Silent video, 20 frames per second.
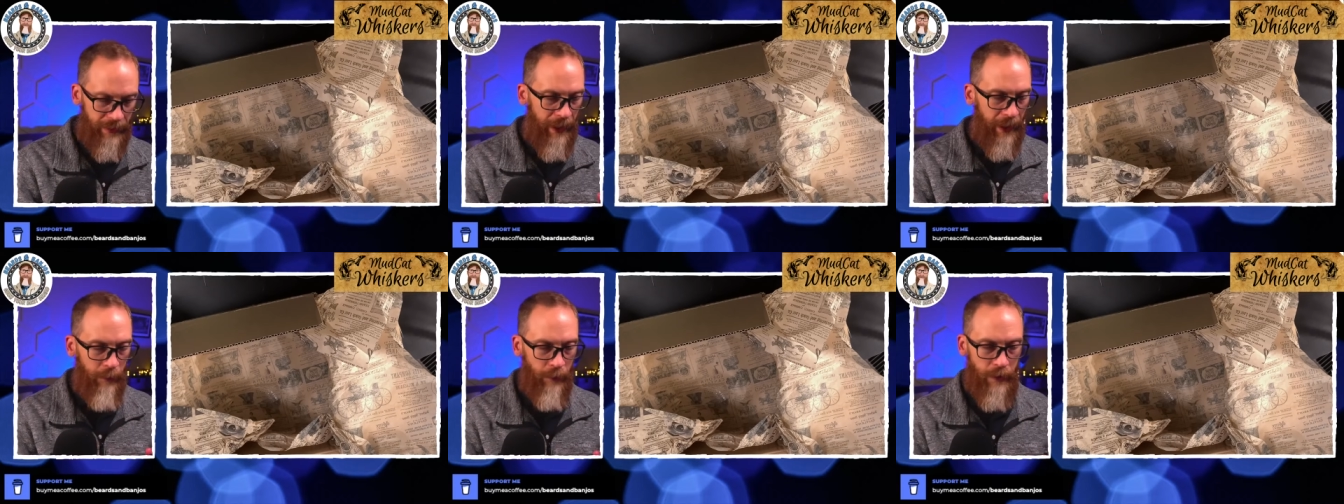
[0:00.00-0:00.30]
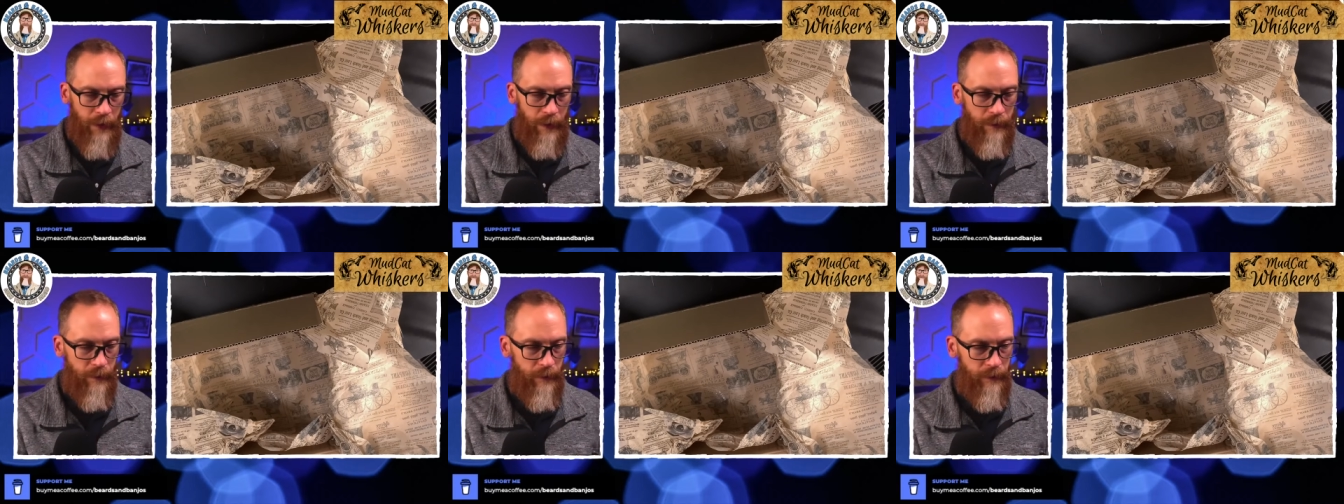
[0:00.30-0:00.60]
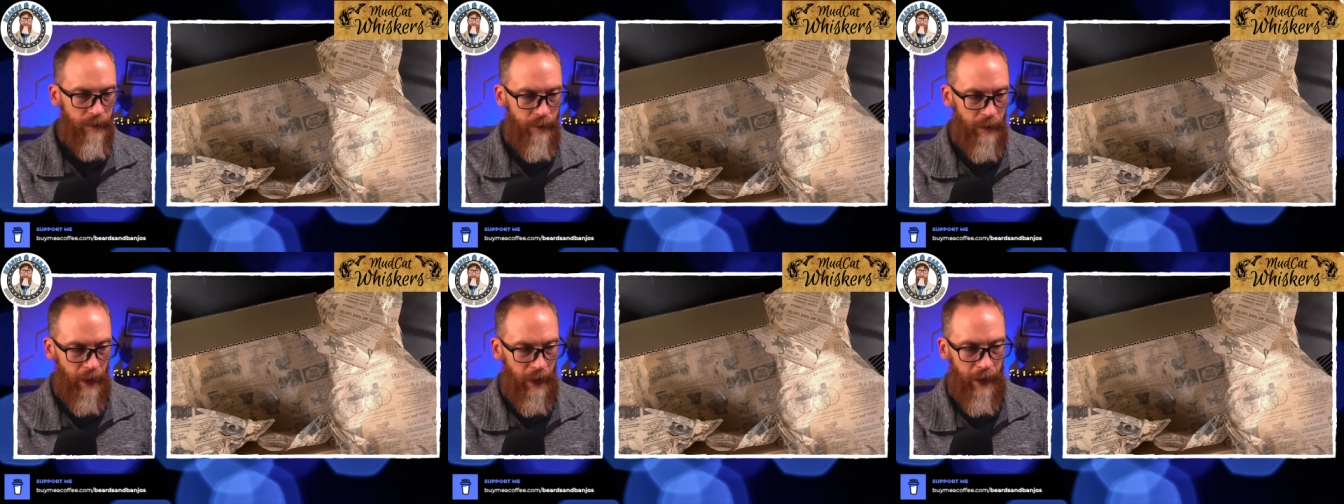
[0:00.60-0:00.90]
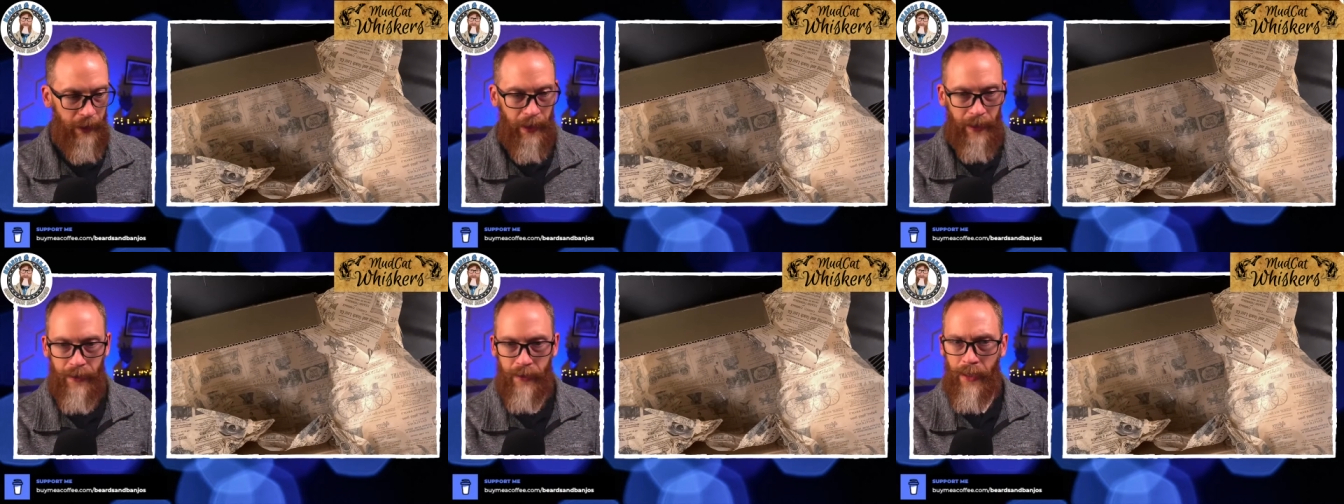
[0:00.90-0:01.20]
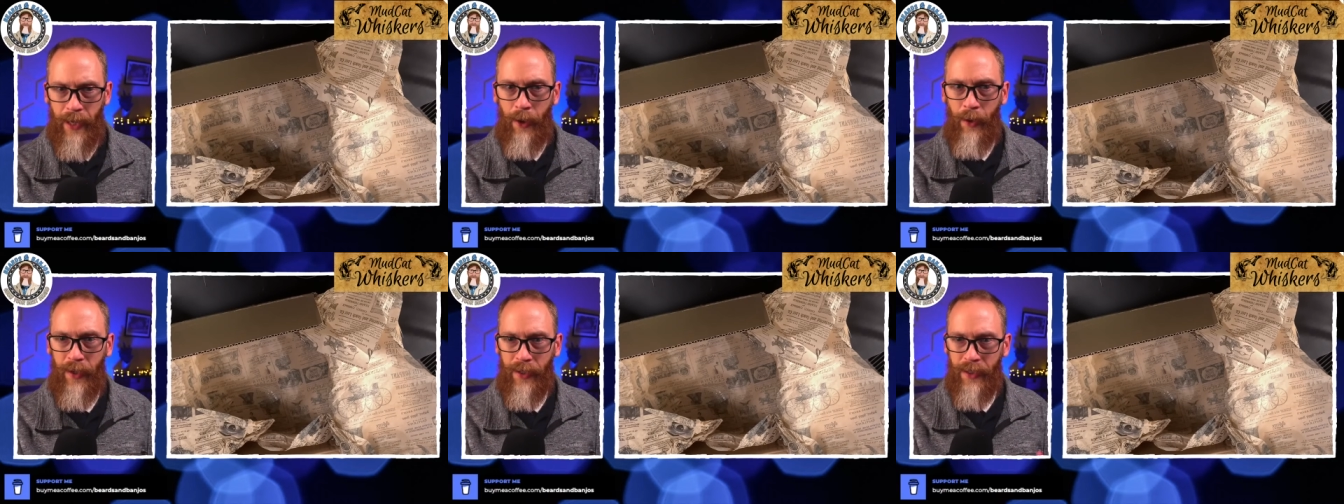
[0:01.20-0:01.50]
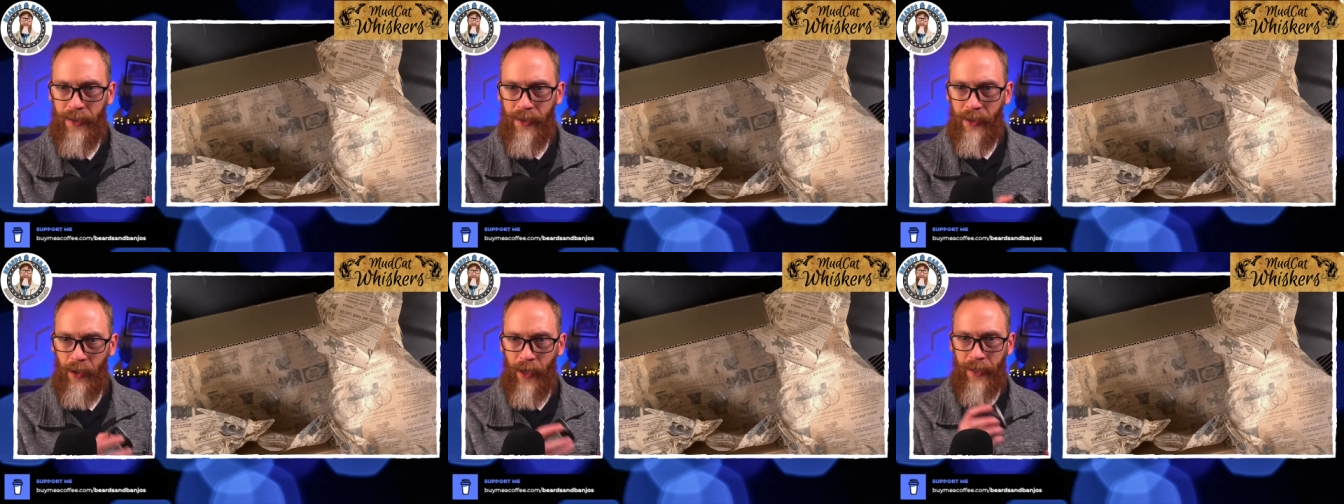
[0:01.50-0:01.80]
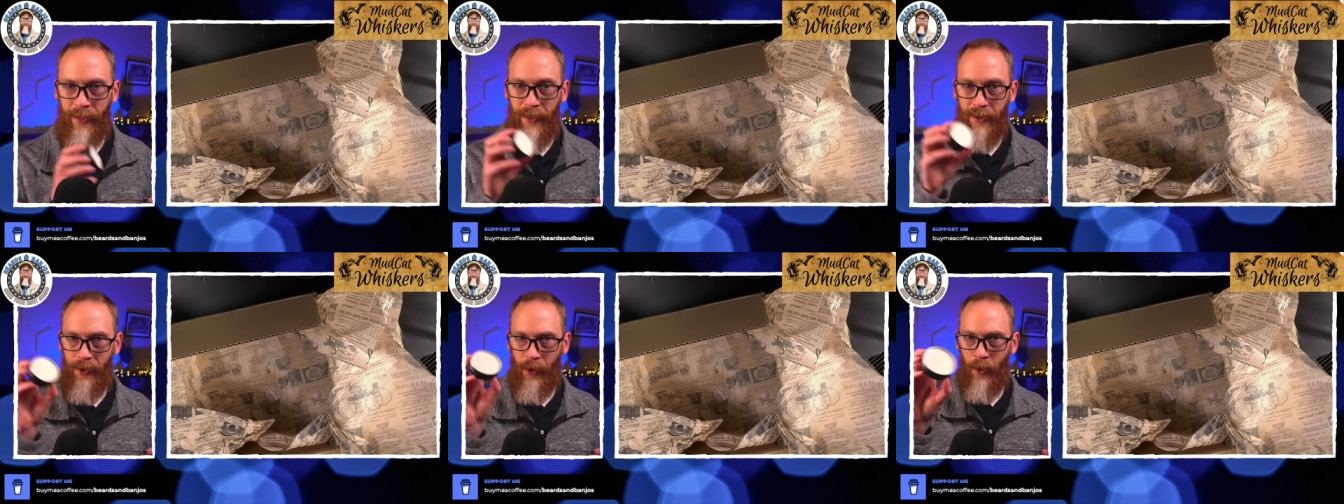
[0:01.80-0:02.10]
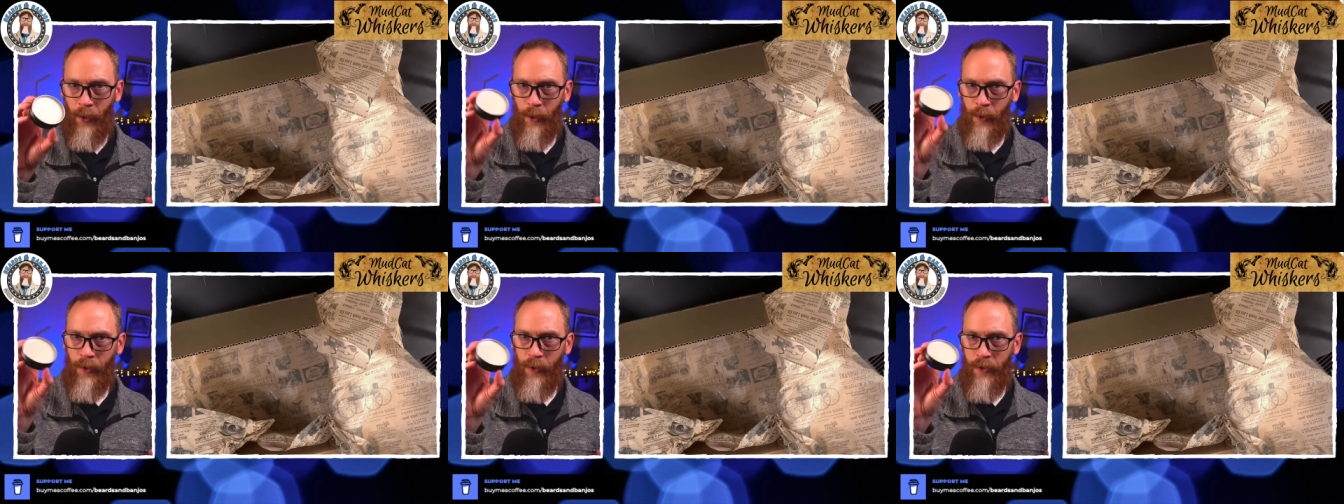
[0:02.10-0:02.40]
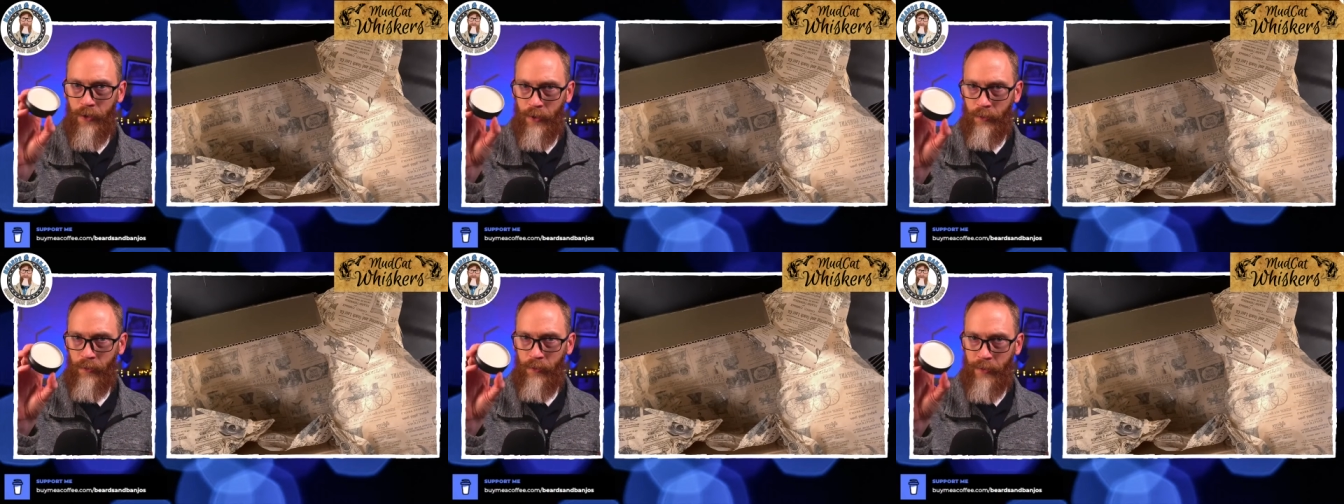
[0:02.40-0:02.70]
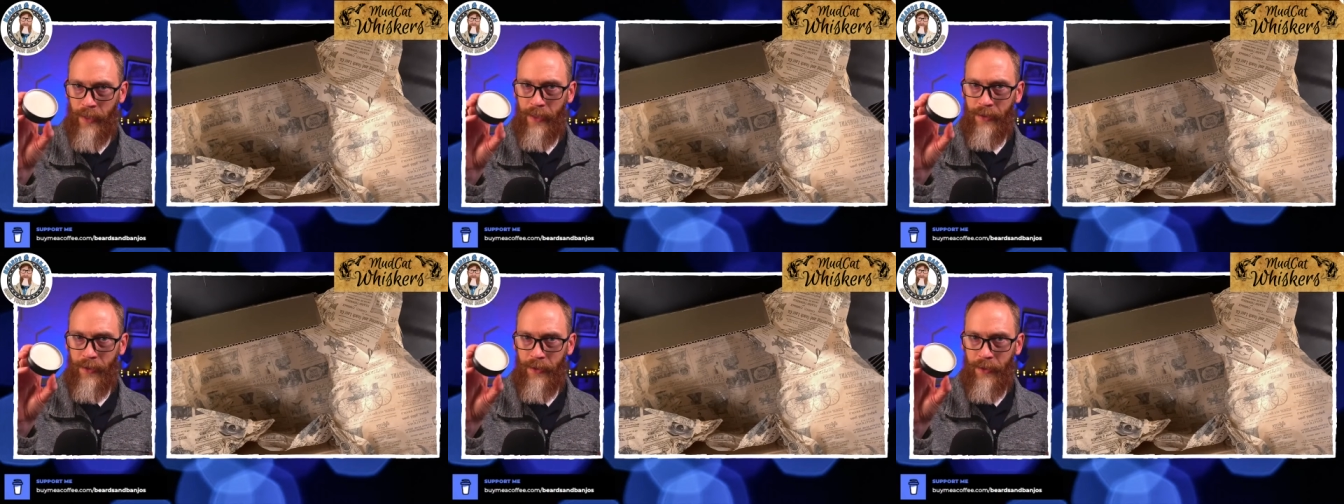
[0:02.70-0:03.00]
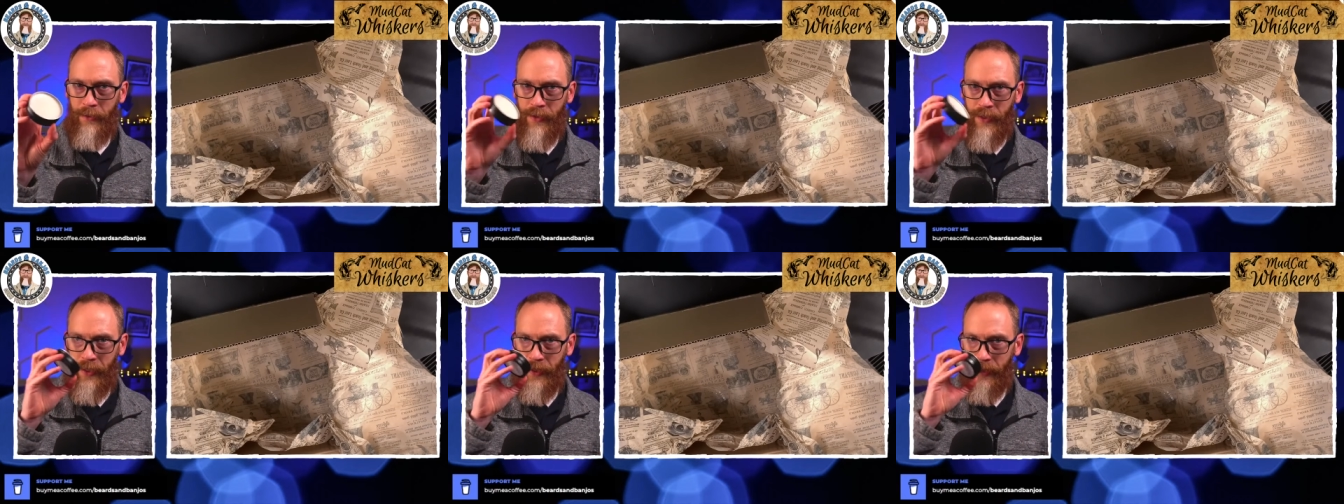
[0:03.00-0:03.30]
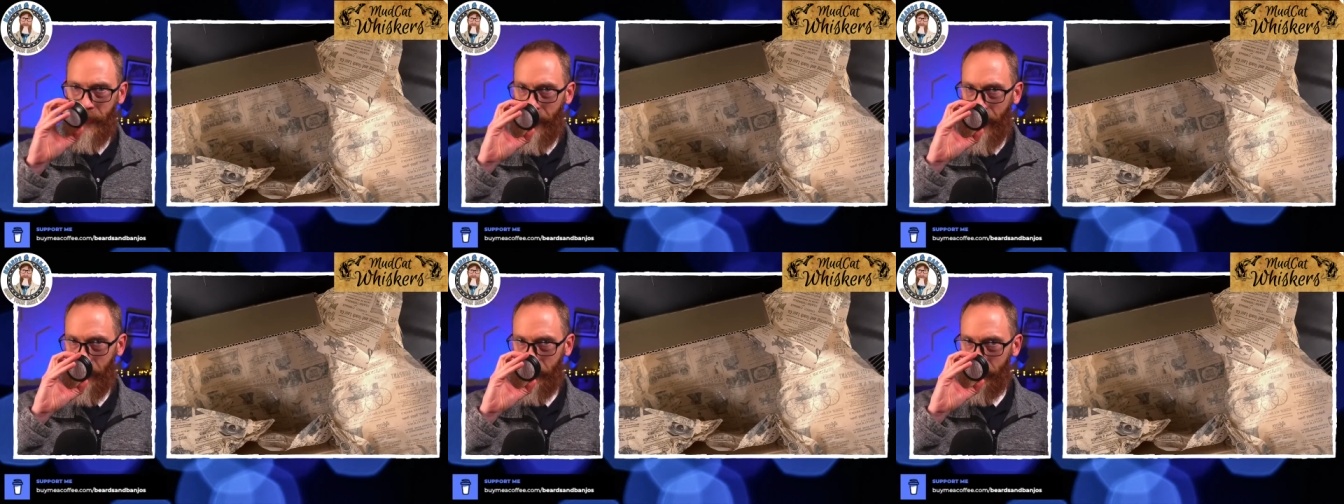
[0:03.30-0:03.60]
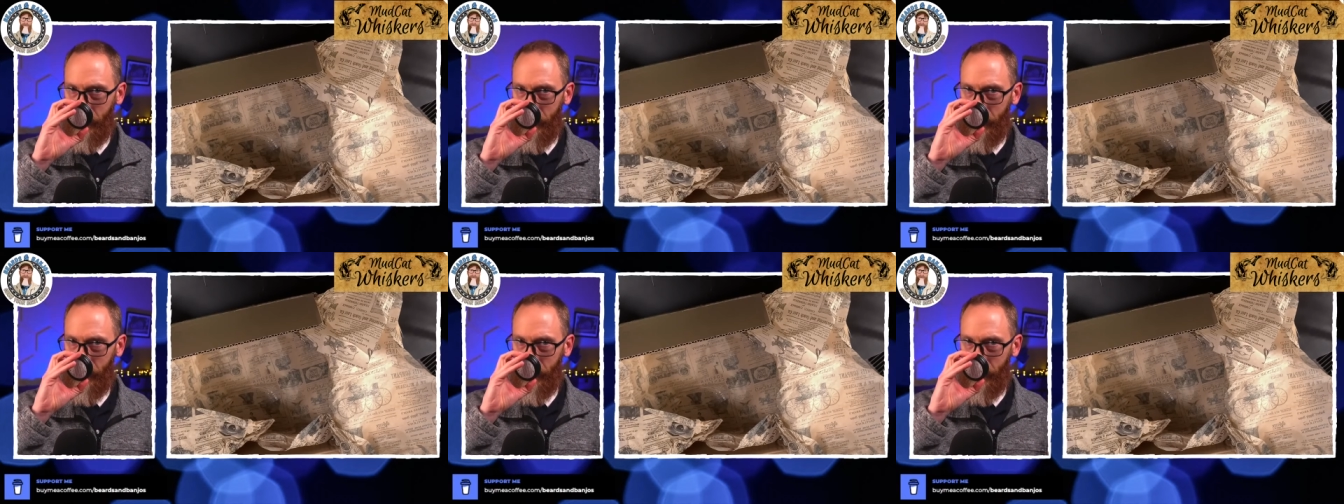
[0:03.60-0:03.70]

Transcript: that one. Yeah, now I get the orange now that you've said that.